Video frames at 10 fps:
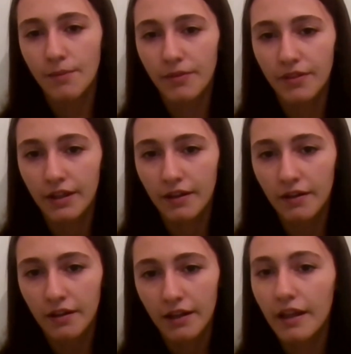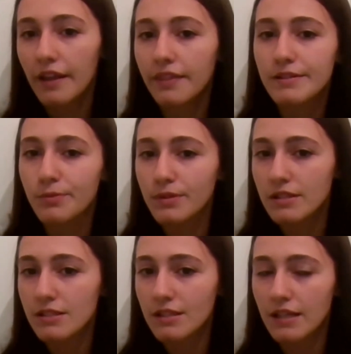something. And this was
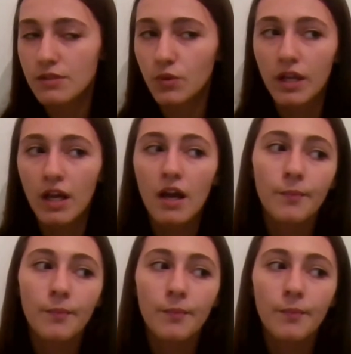his last one.